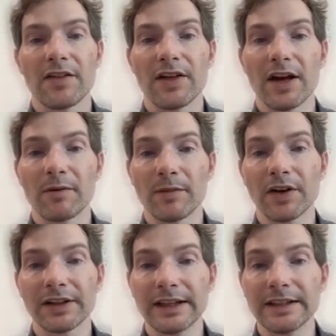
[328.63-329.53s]
there
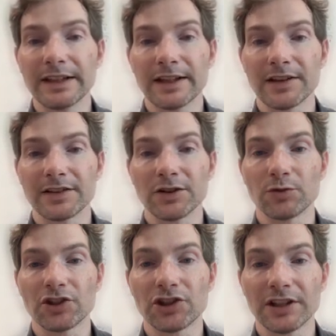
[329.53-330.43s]
merely indicated,
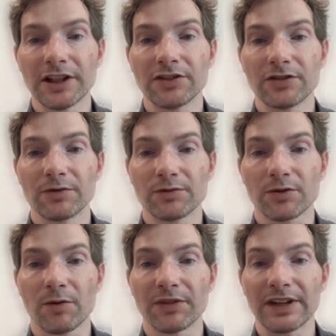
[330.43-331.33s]
which lead
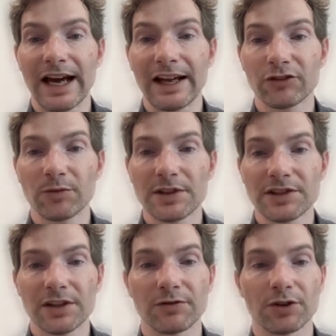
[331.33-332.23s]
from the
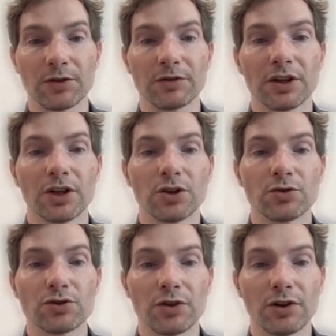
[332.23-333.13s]
atomistic view
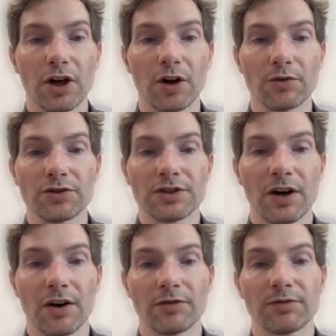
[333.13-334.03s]
to the laws
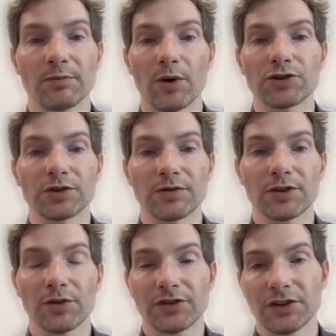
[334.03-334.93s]
of motion of
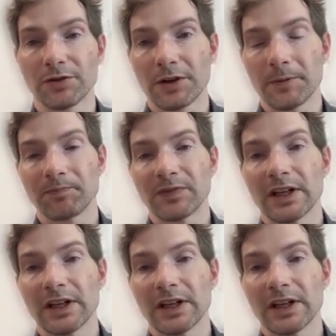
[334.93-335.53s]
continua.